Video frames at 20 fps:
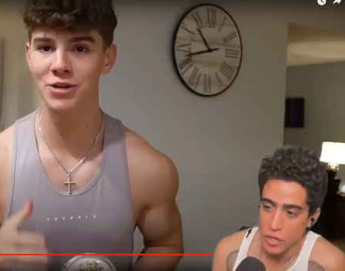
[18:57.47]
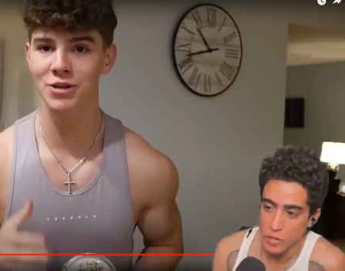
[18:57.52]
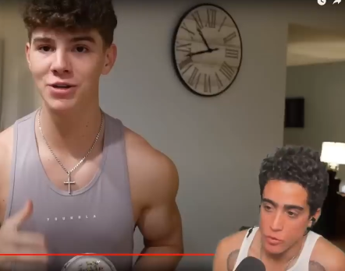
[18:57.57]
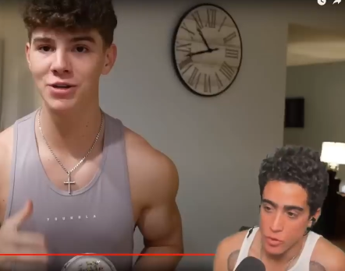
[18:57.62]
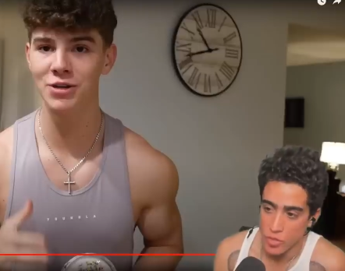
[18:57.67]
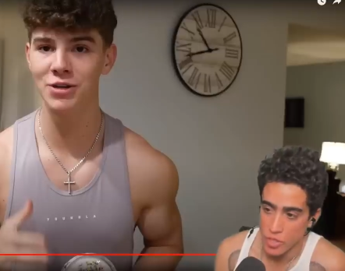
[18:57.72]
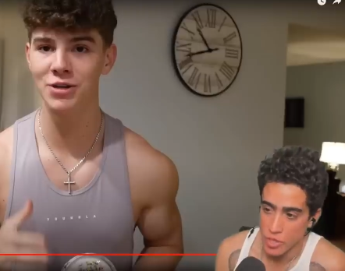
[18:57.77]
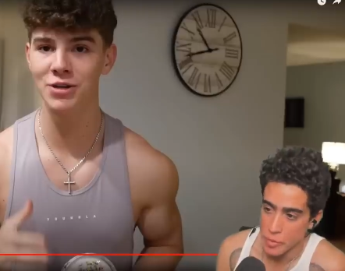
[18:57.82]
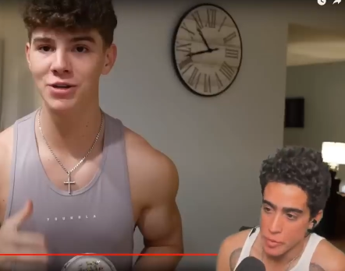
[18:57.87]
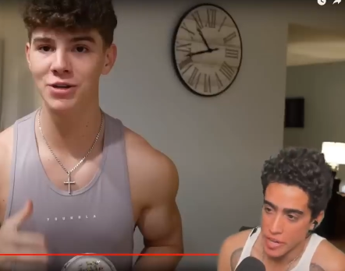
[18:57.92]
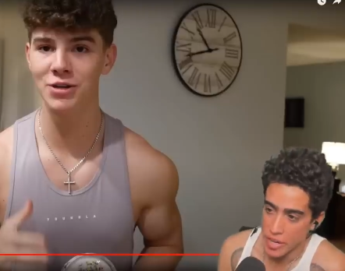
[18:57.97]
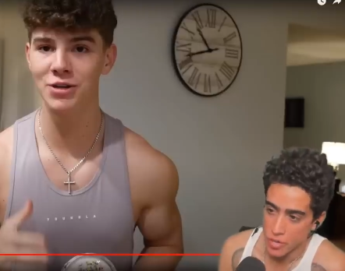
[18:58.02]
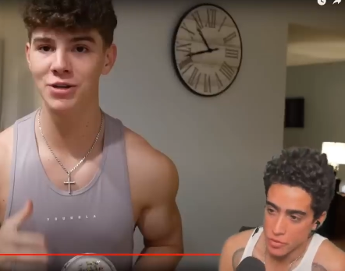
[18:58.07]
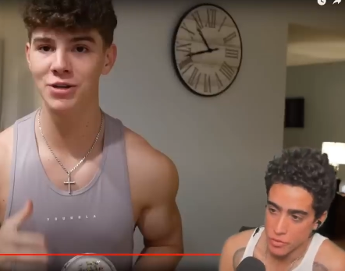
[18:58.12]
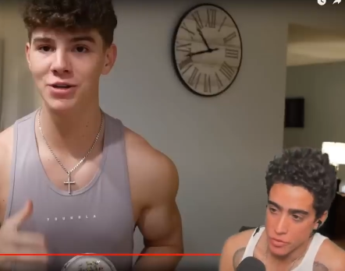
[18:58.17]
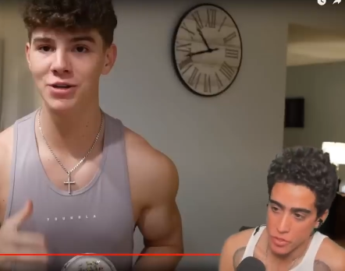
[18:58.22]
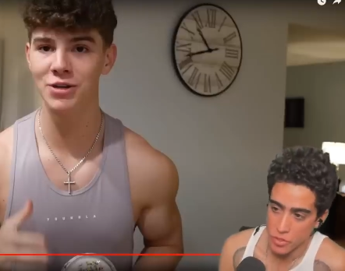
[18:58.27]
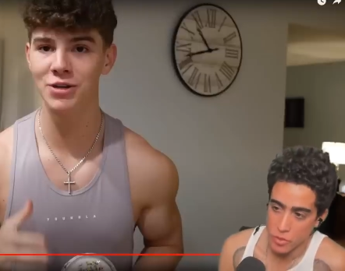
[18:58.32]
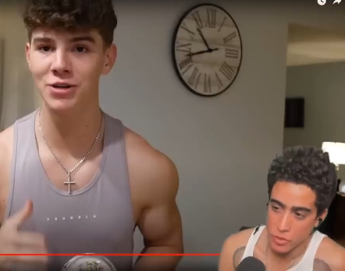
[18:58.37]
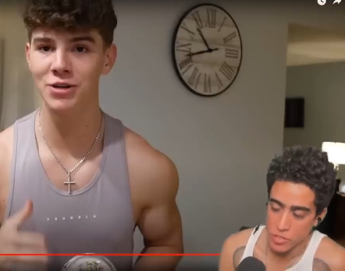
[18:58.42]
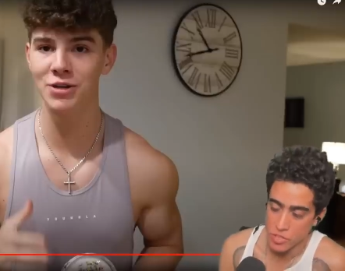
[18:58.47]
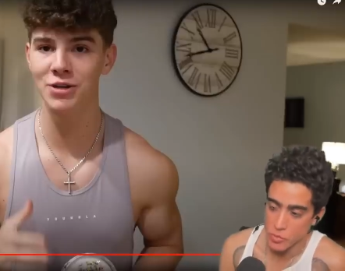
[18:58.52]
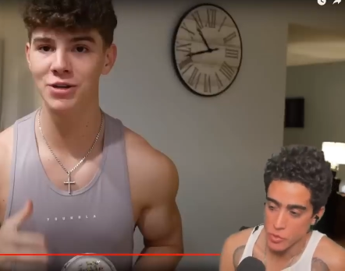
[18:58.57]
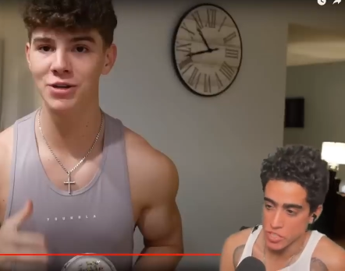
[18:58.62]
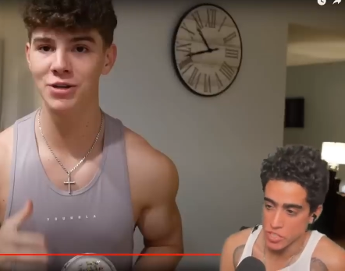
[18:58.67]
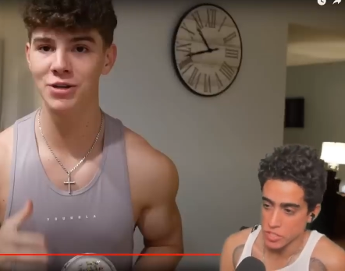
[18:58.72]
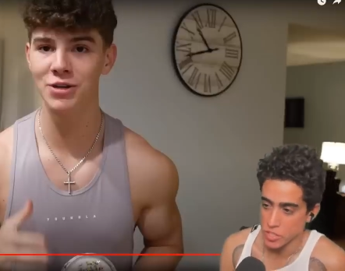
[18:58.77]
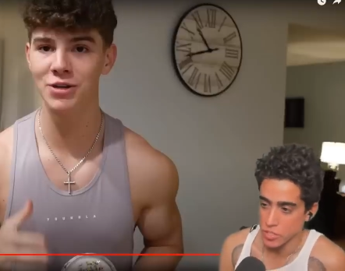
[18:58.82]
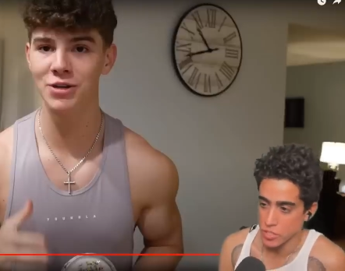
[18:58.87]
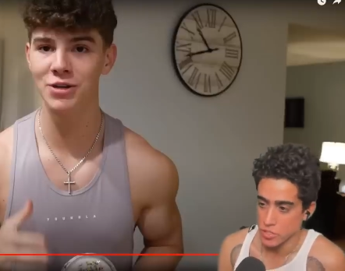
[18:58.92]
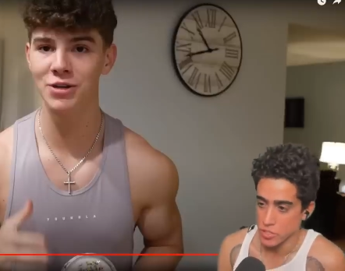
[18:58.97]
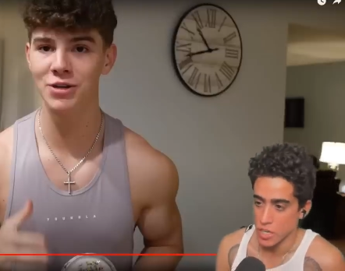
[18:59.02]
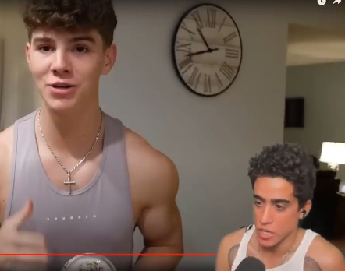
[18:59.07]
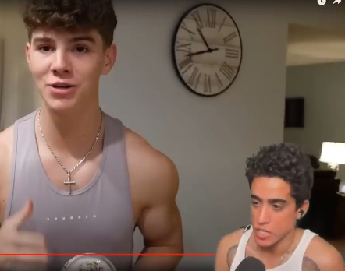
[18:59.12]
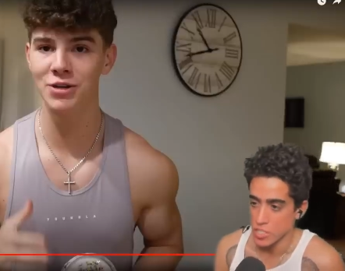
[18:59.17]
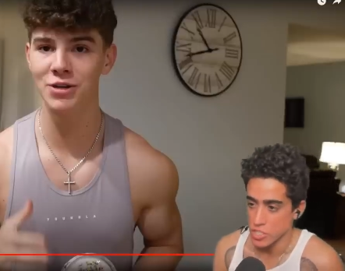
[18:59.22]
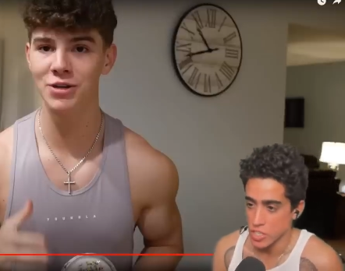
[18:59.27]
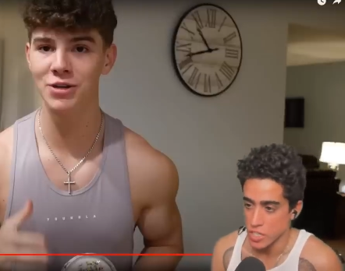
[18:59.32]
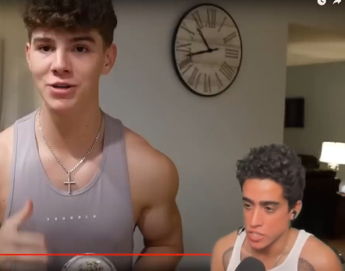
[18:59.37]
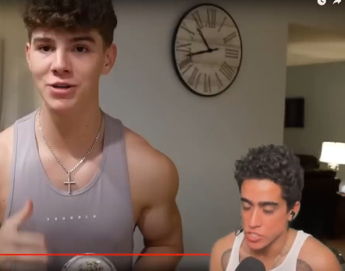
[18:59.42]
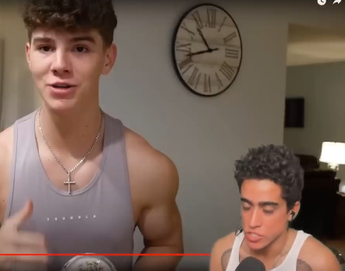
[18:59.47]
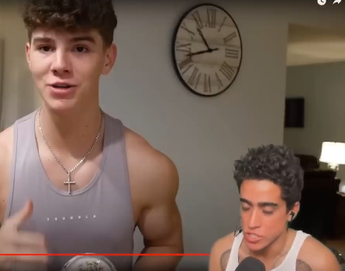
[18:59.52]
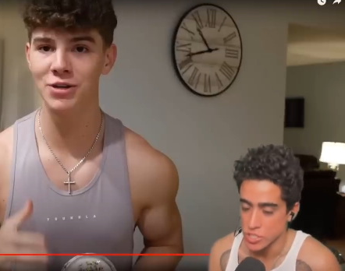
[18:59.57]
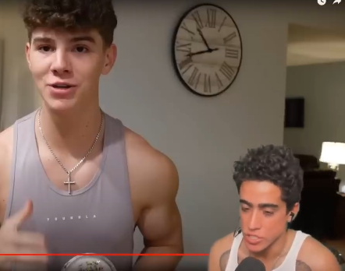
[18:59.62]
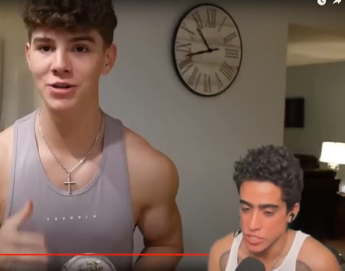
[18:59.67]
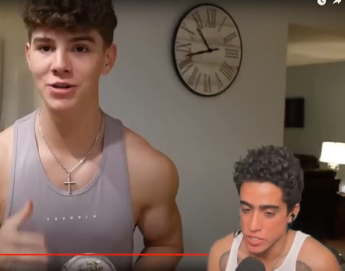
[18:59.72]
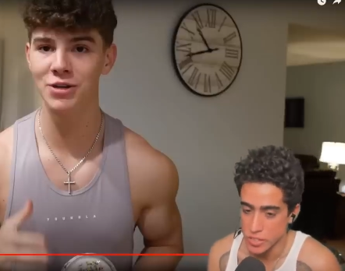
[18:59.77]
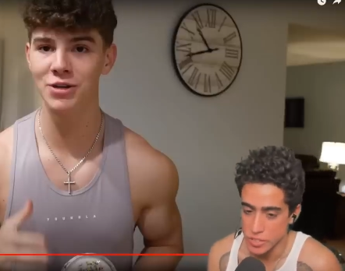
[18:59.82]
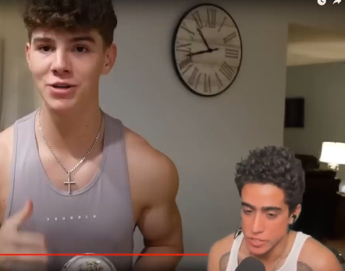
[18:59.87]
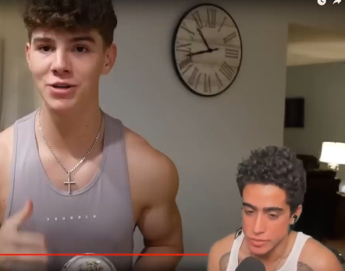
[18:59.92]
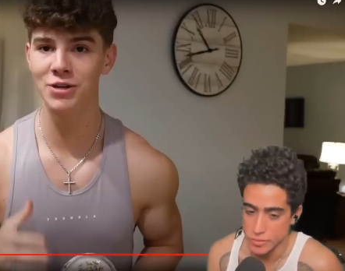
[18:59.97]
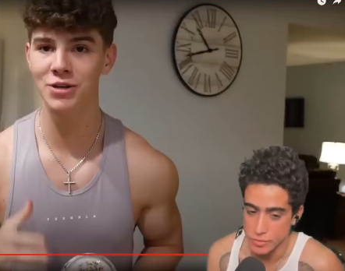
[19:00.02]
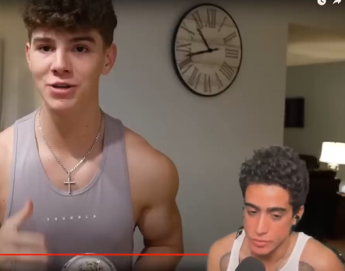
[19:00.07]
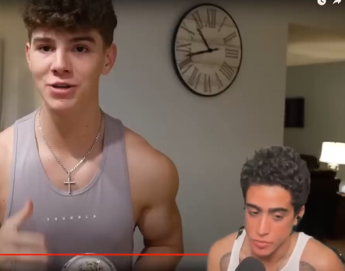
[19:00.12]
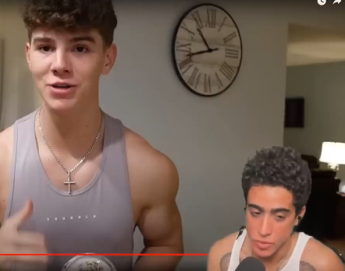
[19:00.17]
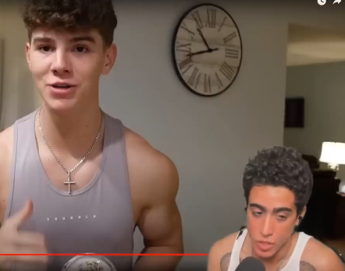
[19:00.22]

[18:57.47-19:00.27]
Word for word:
Speaker 1: really bad for you, especially your digestion,